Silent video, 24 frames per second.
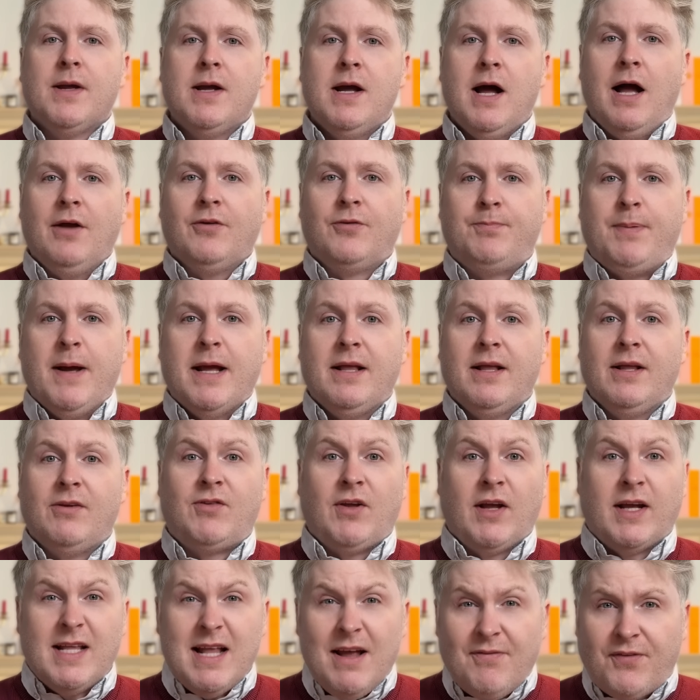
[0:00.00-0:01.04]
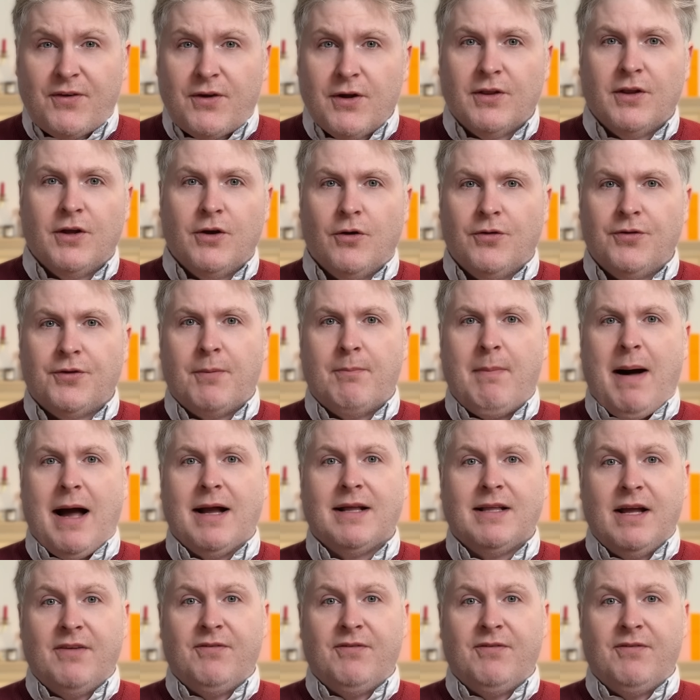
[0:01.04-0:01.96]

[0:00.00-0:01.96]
has been significantly undermined,